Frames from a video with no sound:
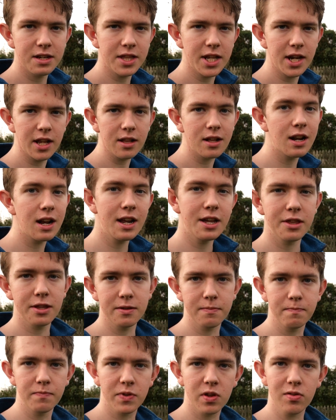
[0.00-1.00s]
and then I'll clear
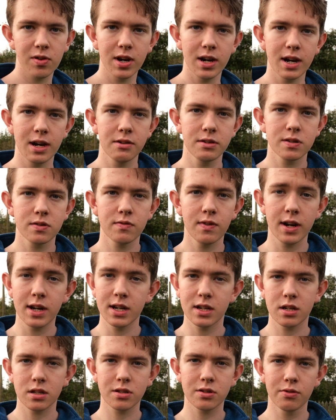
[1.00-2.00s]
the greenhouse ready
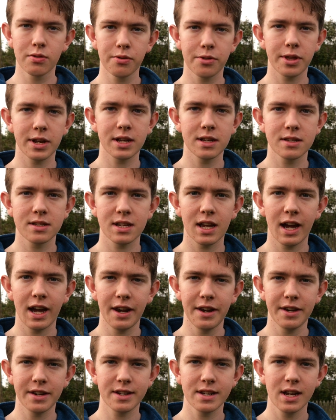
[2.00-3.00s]
to store things
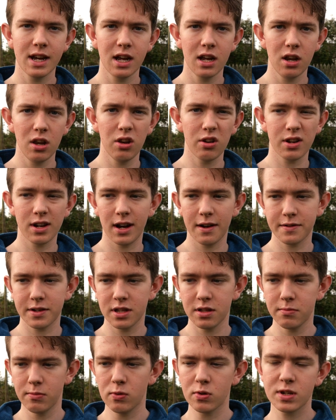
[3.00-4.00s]
and look
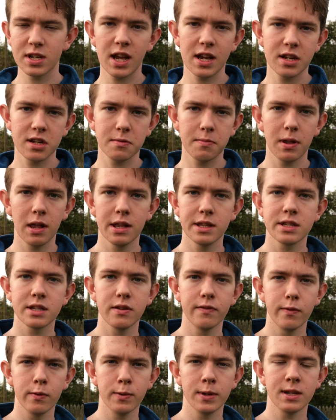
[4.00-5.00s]
after the more tender plants
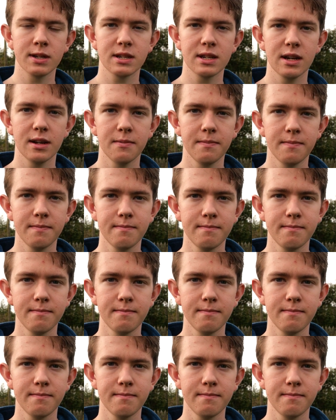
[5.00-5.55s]
over winter.